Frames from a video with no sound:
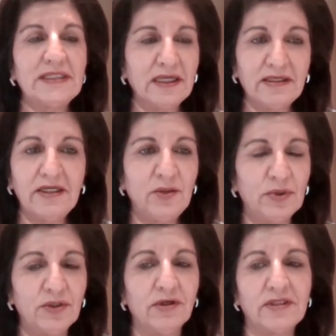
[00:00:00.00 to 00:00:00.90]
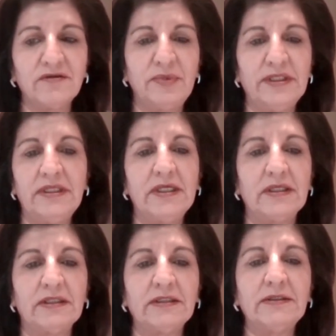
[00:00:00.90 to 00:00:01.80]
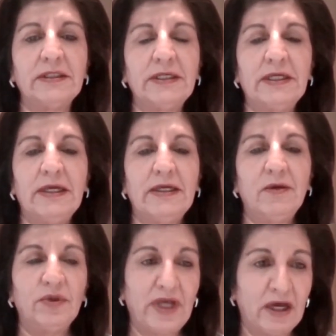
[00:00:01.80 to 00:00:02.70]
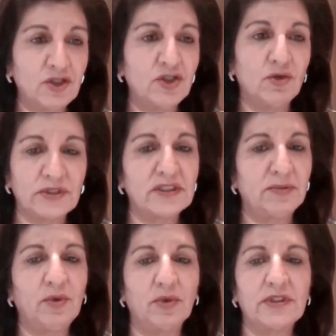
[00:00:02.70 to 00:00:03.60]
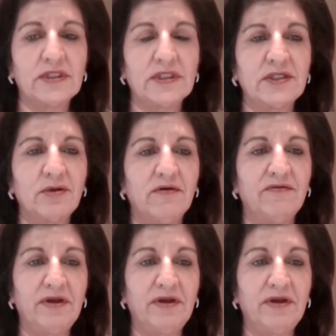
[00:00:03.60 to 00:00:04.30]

certainly would not have been here without your support. So a